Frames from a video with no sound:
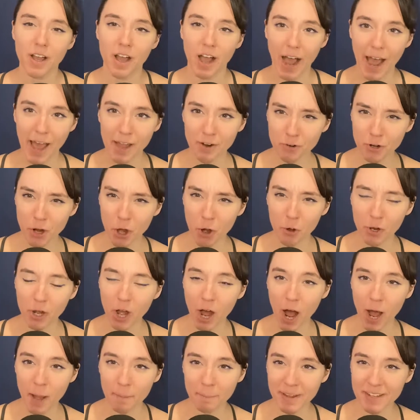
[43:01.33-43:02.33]
I don't know,
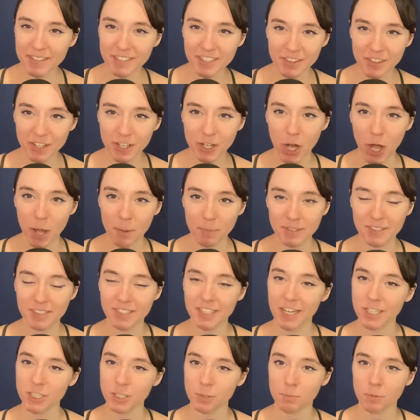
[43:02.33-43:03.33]
comment in the comment
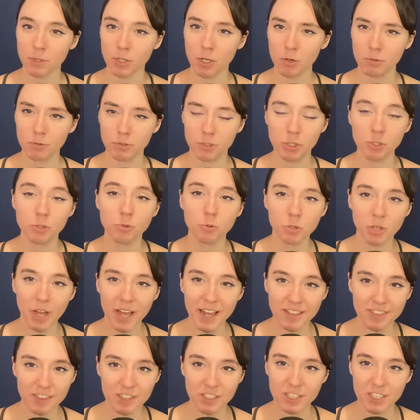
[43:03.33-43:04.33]
section below. Do you
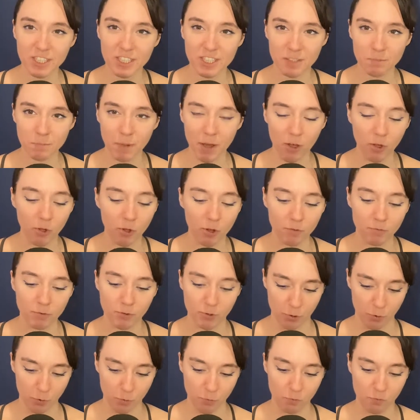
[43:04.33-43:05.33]
like the smell of
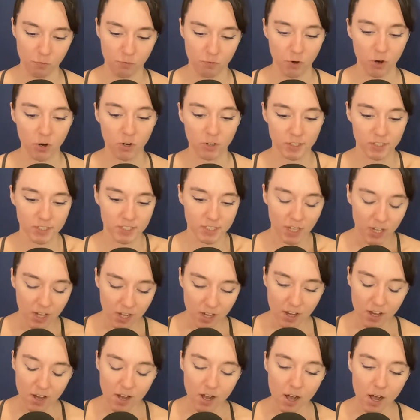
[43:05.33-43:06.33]
your own farts?
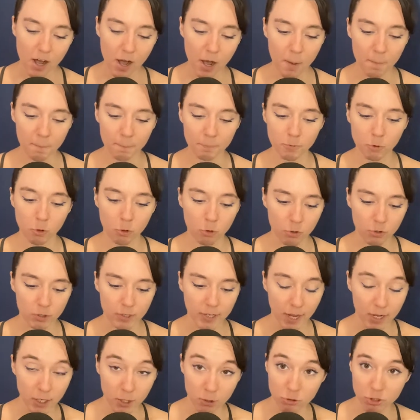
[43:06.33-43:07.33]

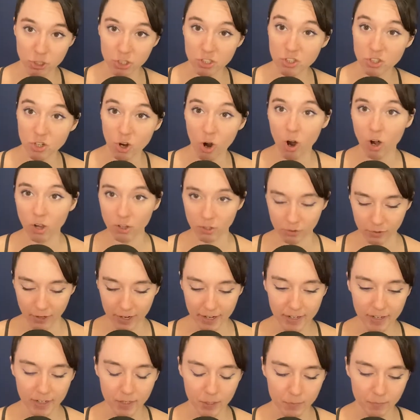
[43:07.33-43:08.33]
Can you just
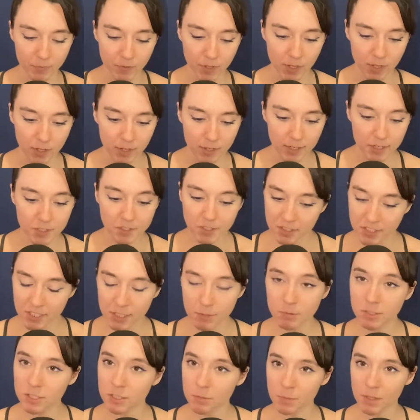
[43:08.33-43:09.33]
tolerate it? Because it
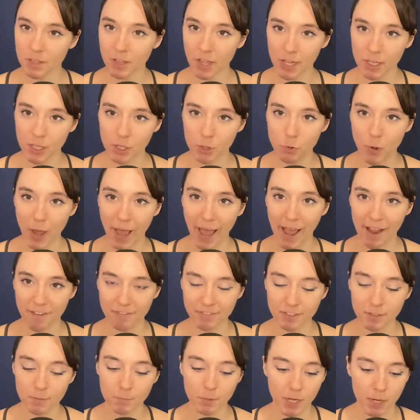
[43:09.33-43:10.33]
seems to me like you
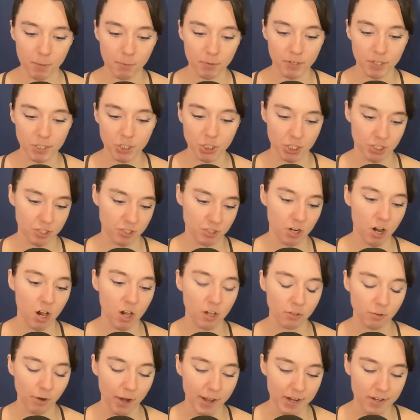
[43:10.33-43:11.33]
have to be able to just
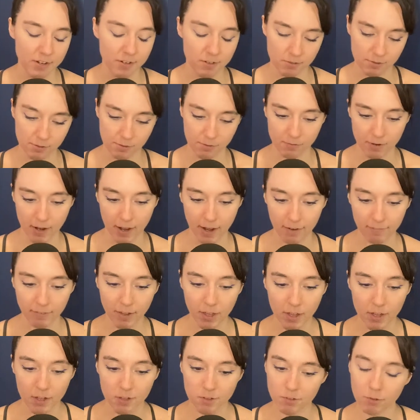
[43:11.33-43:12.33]
tolerate it to survive.
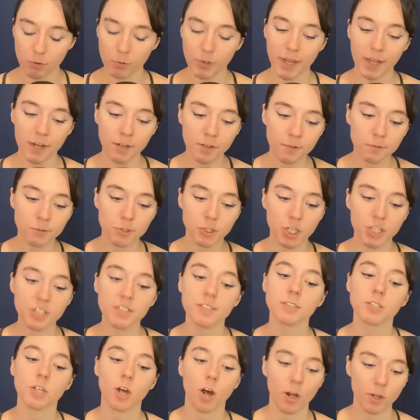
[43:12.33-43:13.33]
So can you
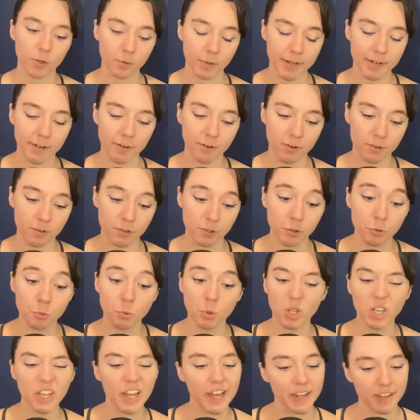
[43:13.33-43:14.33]
just tolerate it, or do
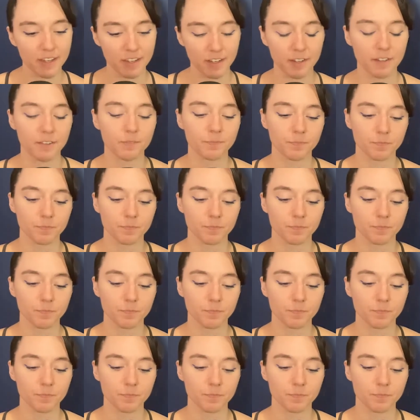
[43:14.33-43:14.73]
you like it?